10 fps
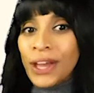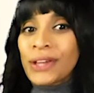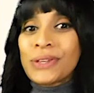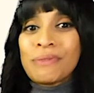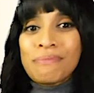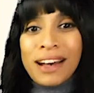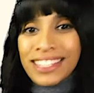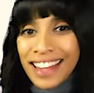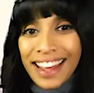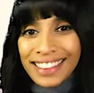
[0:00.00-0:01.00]
you must
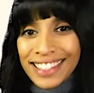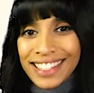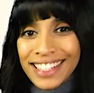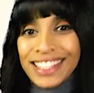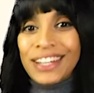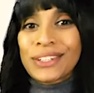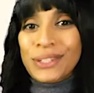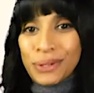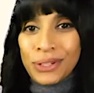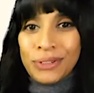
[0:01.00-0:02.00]
add this detail
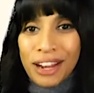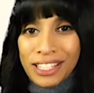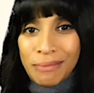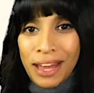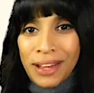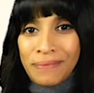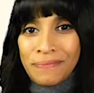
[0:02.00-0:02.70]
to your resume.